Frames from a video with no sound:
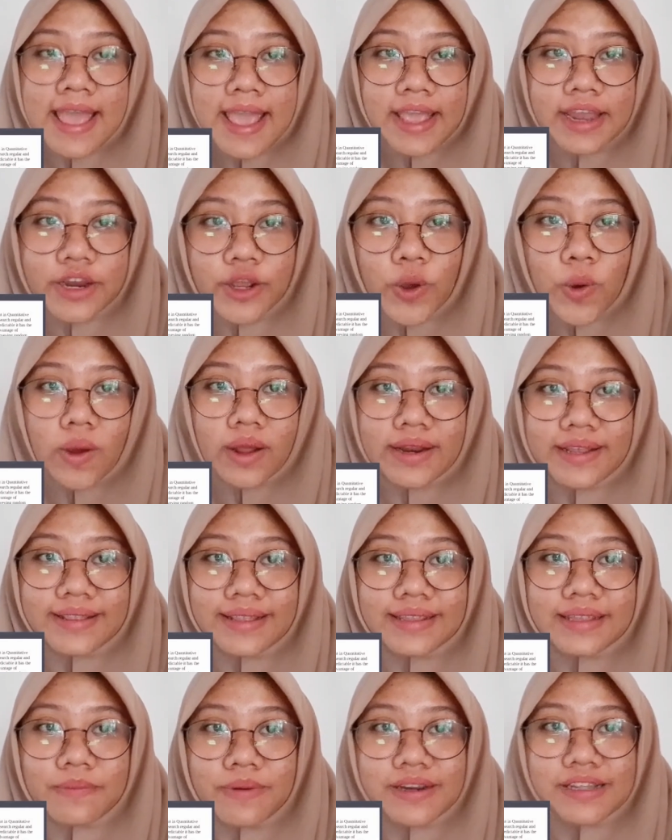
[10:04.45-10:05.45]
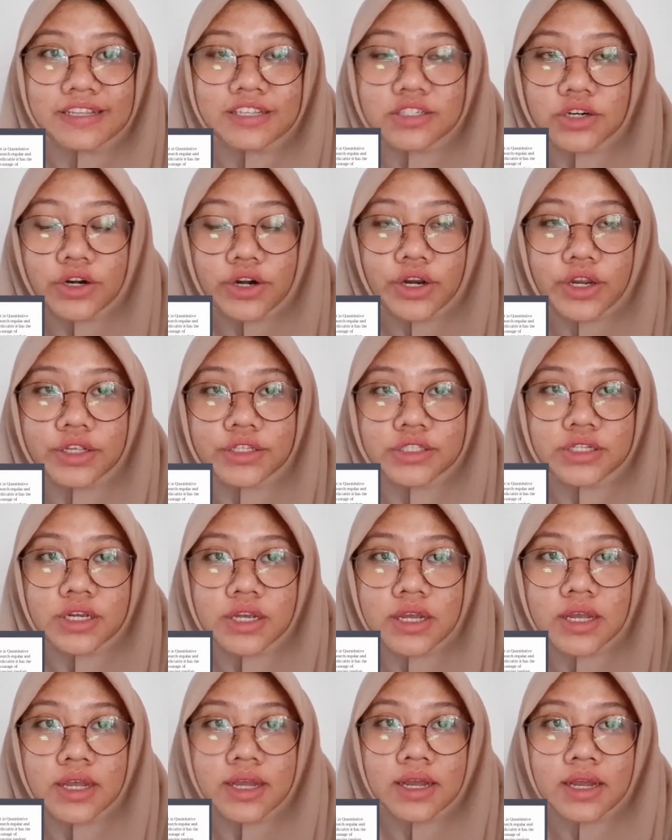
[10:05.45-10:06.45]
In the qualitative research,
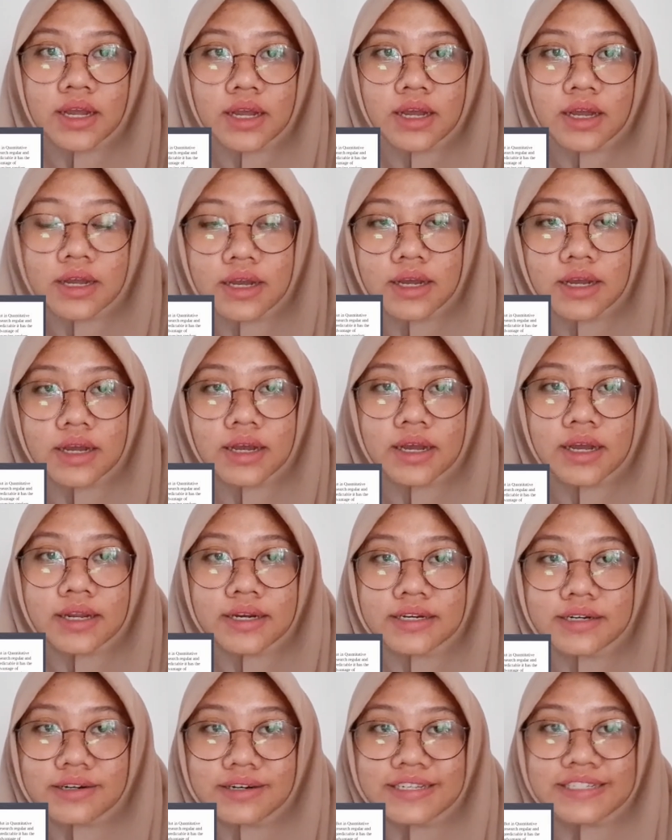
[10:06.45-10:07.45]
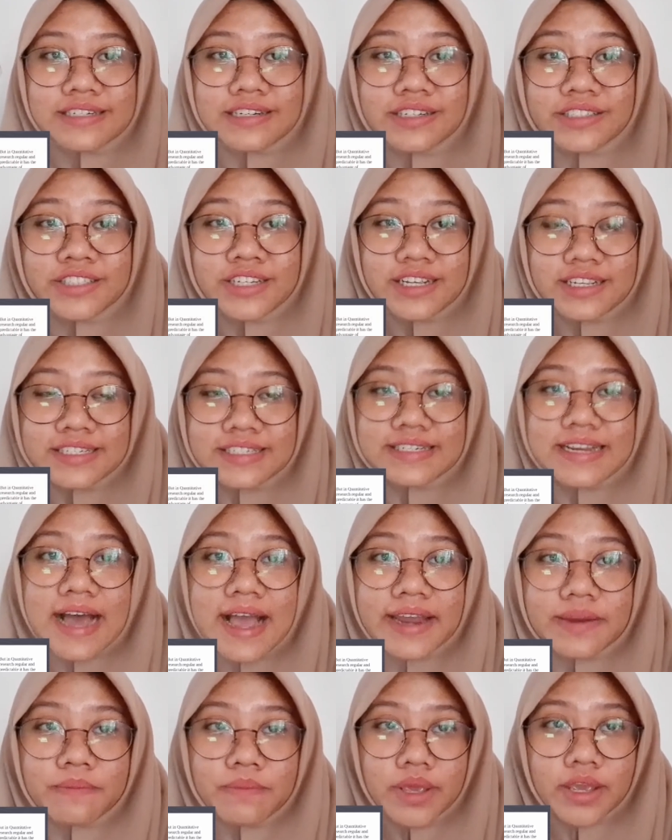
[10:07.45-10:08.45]
the research is
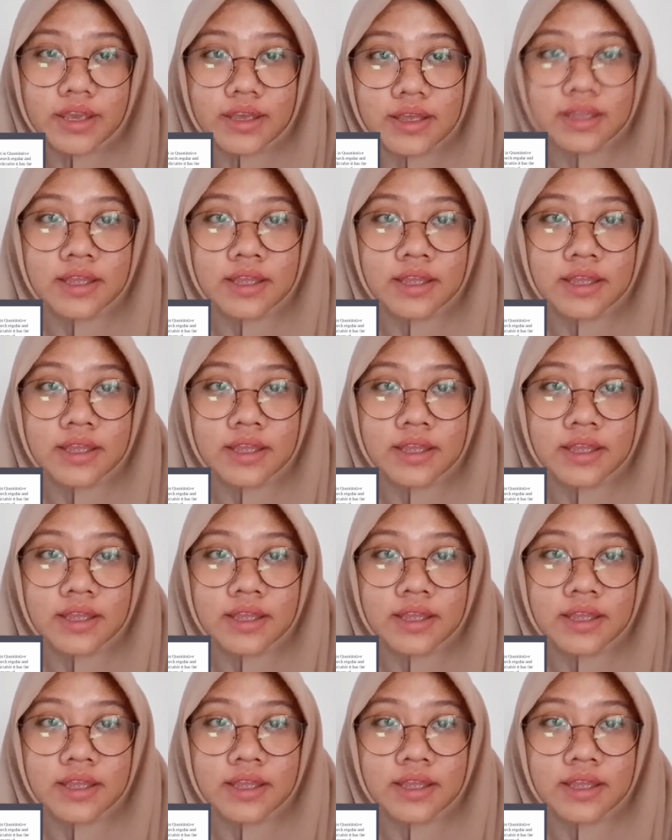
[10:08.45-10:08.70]
dynamic